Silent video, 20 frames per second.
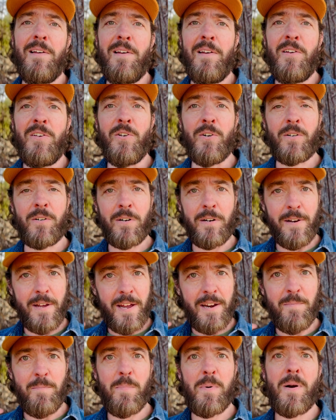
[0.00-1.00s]
your
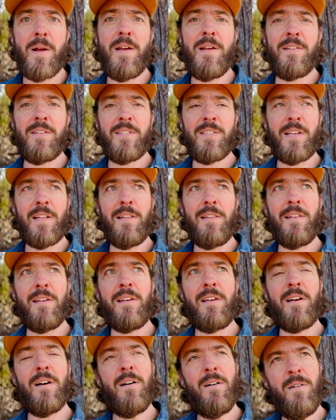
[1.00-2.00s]
creative brain.
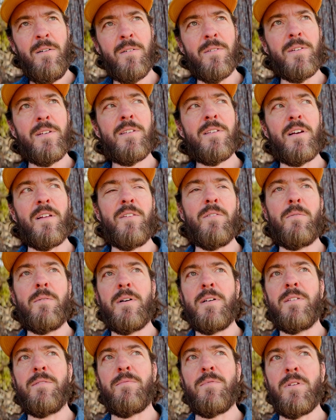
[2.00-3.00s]
Suddenly, oh, there's other
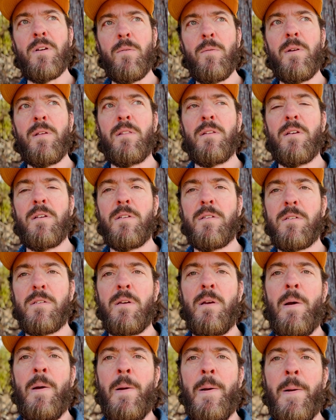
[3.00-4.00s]
ways of doing this.
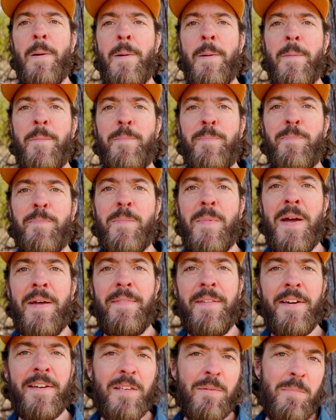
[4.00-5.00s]
And
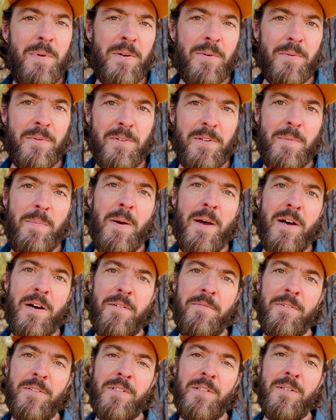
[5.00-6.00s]
that can be a really
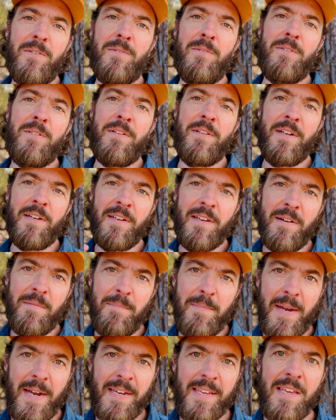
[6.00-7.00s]
powerful tool to then come
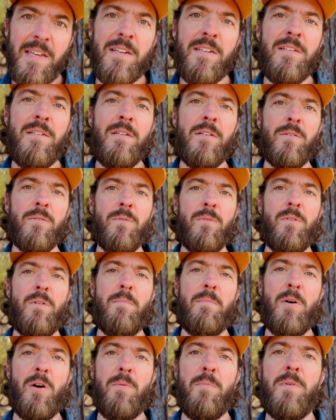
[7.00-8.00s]
back into the
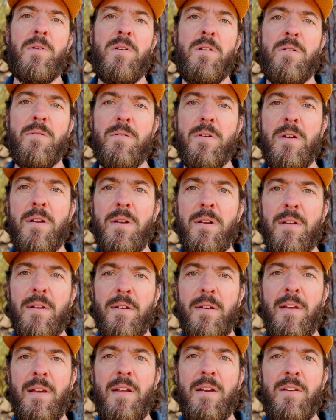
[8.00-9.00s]
moment you're
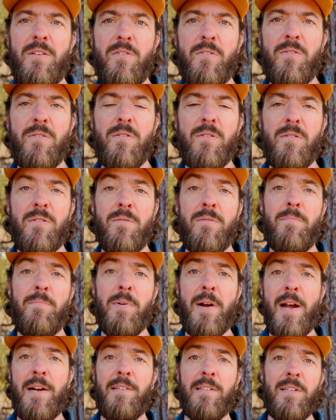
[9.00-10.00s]
in your
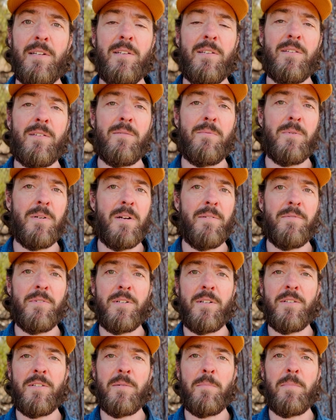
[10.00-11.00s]
practice, whatever
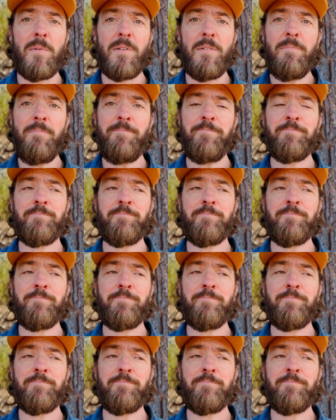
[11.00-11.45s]
discipline.